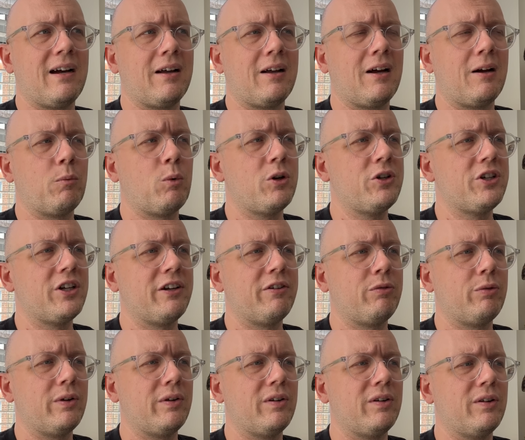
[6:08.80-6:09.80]
wondered
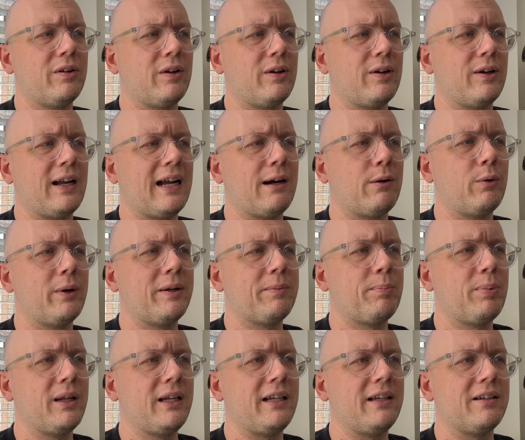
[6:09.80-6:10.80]
if how we'd
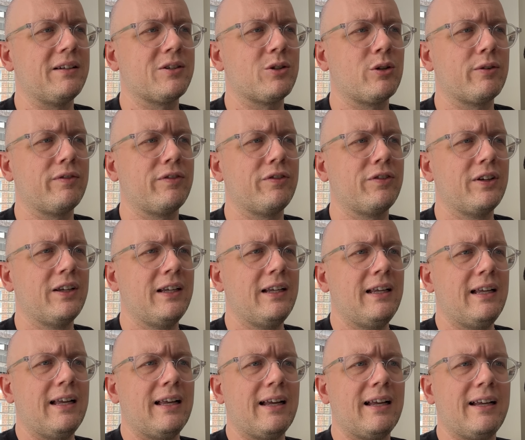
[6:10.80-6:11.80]
beat sort of
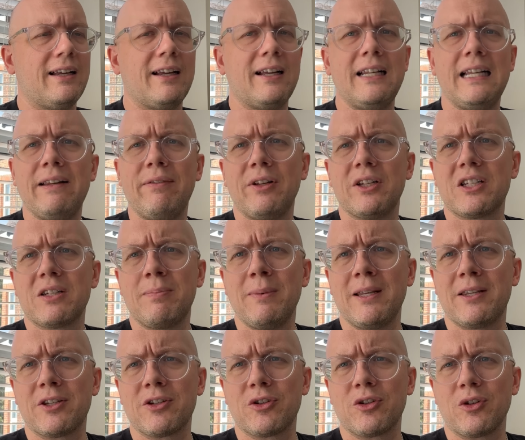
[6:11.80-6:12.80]
Olivia
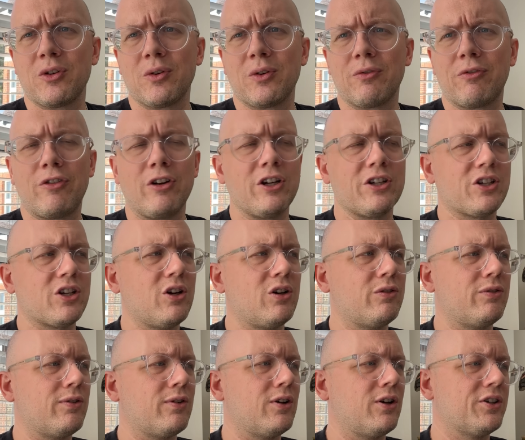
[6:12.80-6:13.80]
Smith's first
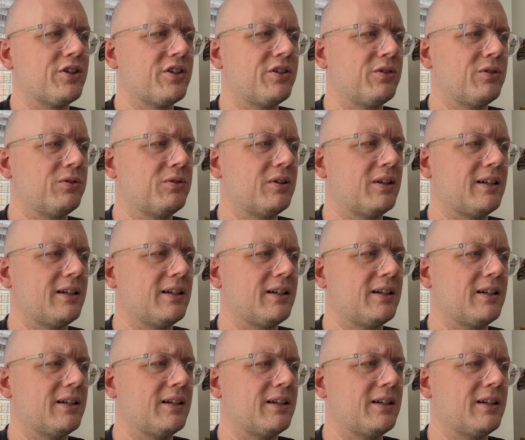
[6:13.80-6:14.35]
goal for Arsenal